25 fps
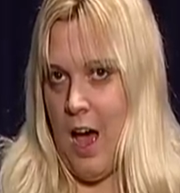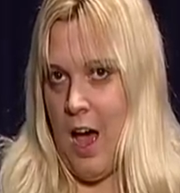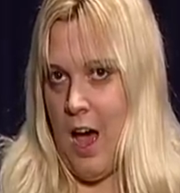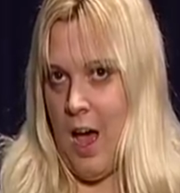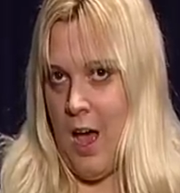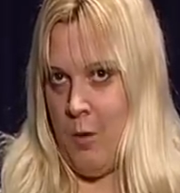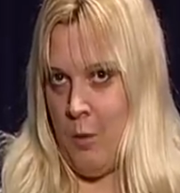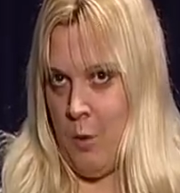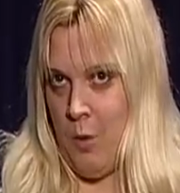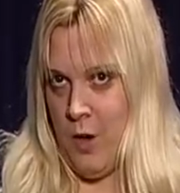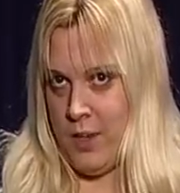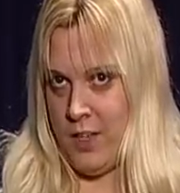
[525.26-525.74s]

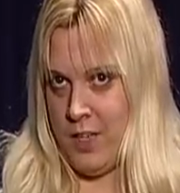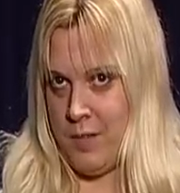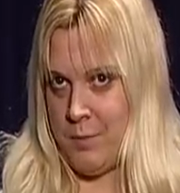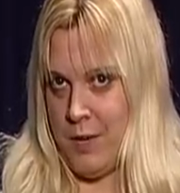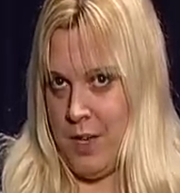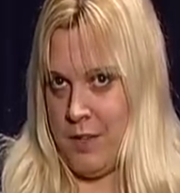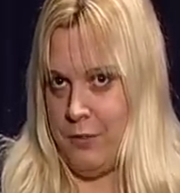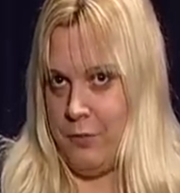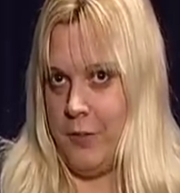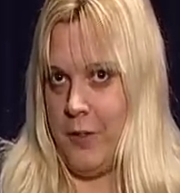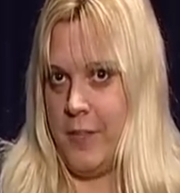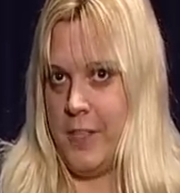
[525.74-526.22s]
I walk in
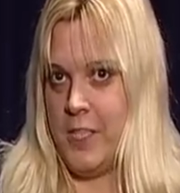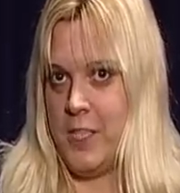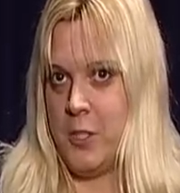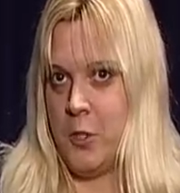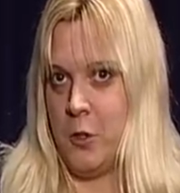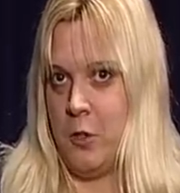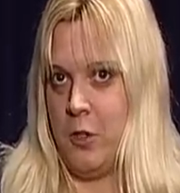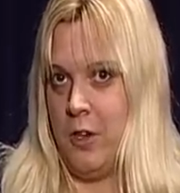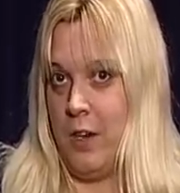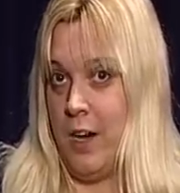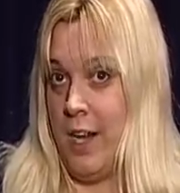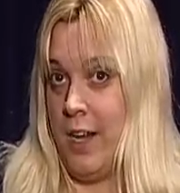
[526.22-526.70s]
my front
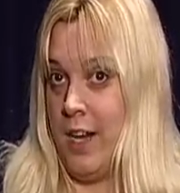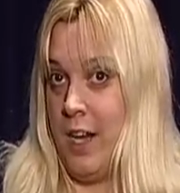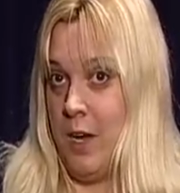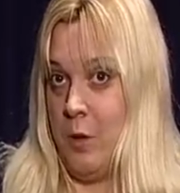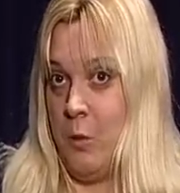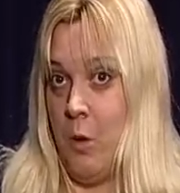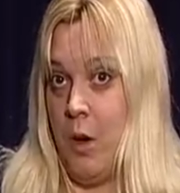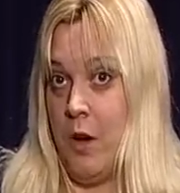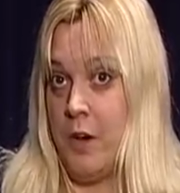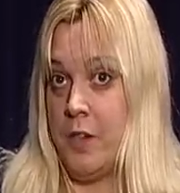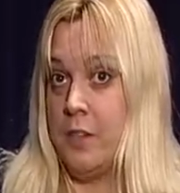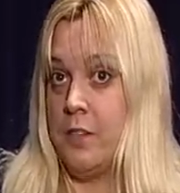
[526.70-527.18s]
door and I
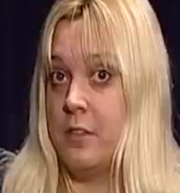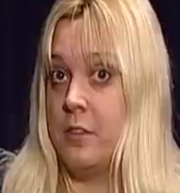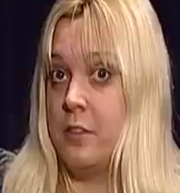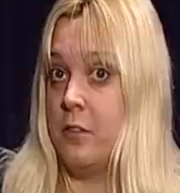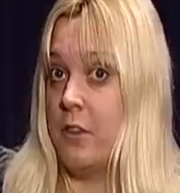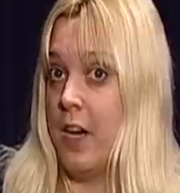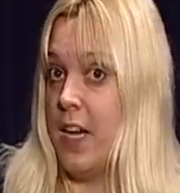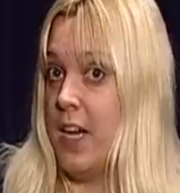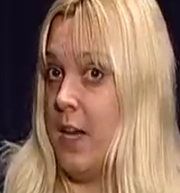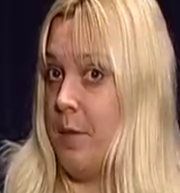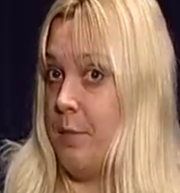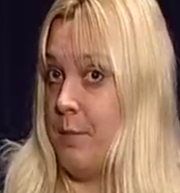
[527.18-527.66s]
walk
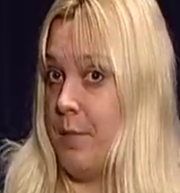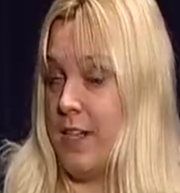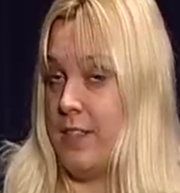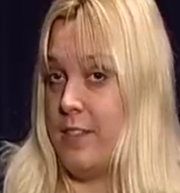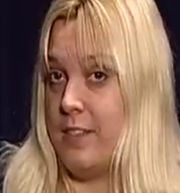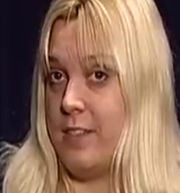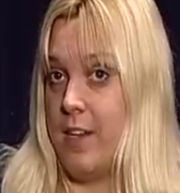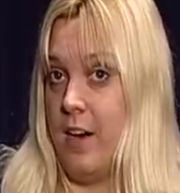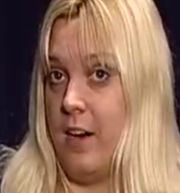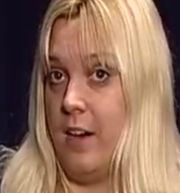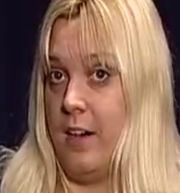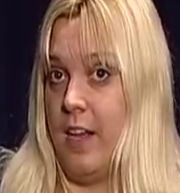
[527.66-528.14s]
straight up my
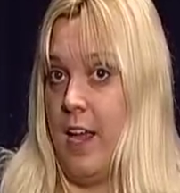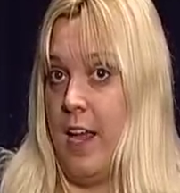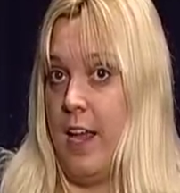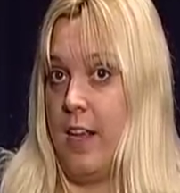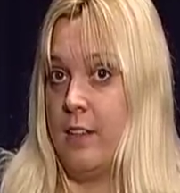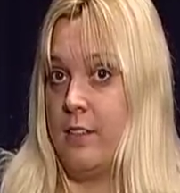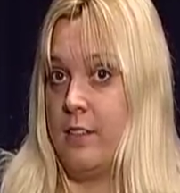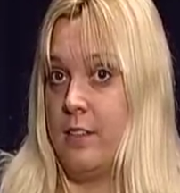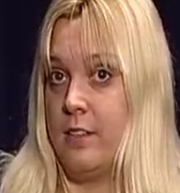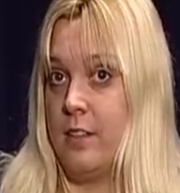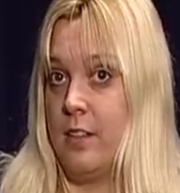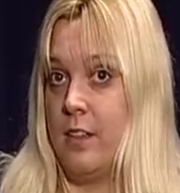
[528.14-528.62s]

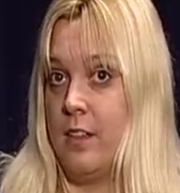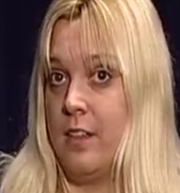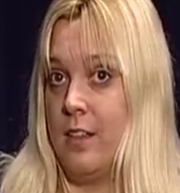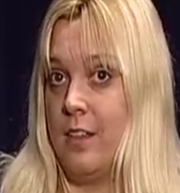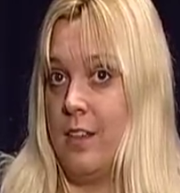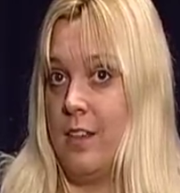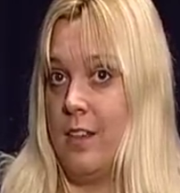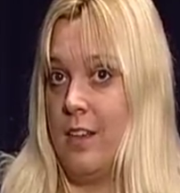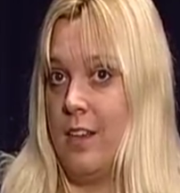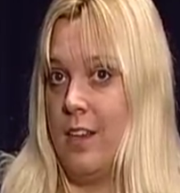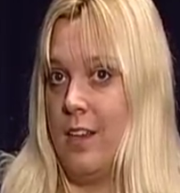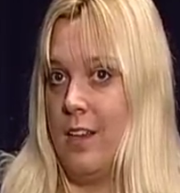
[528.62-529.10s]
staircase
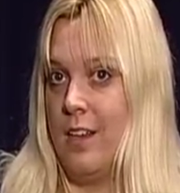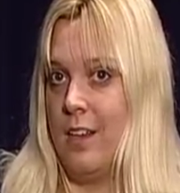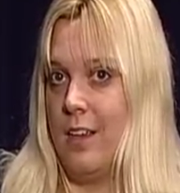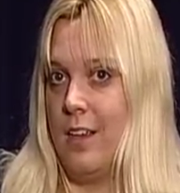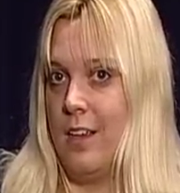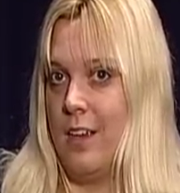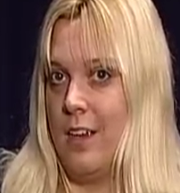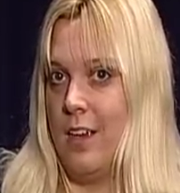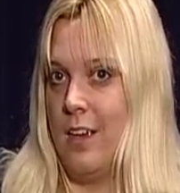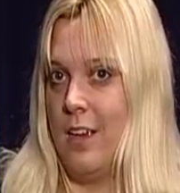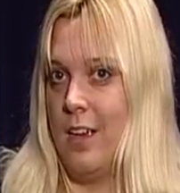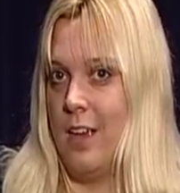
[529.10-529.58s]

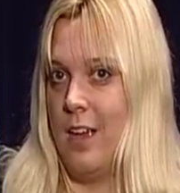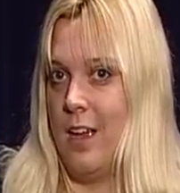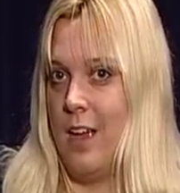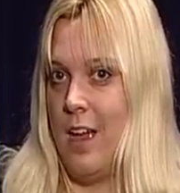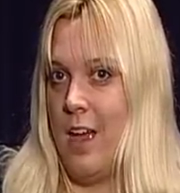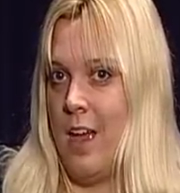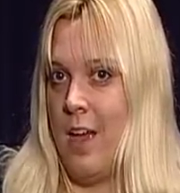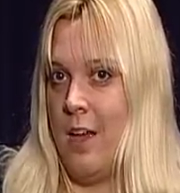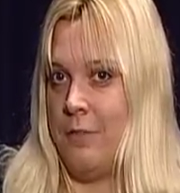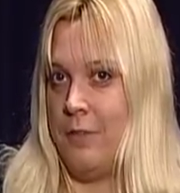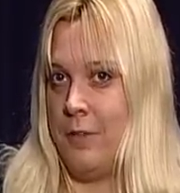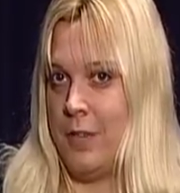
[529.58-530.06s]

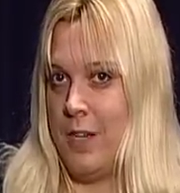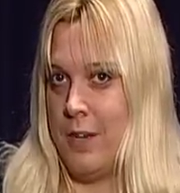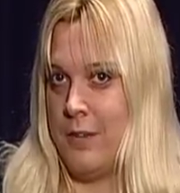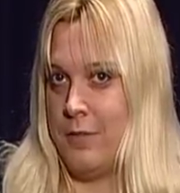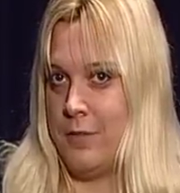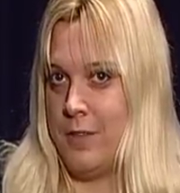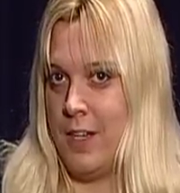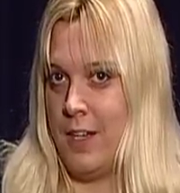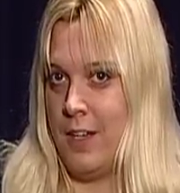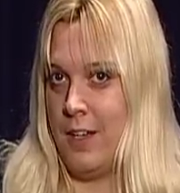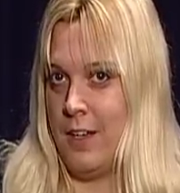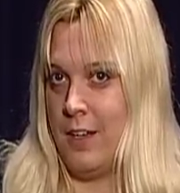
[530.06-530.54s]
every
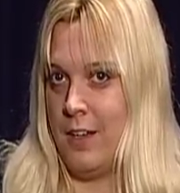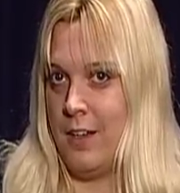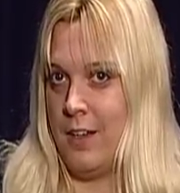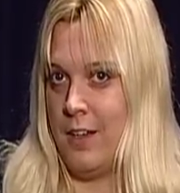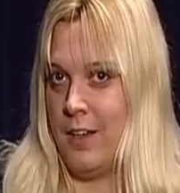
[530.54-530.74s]
evening.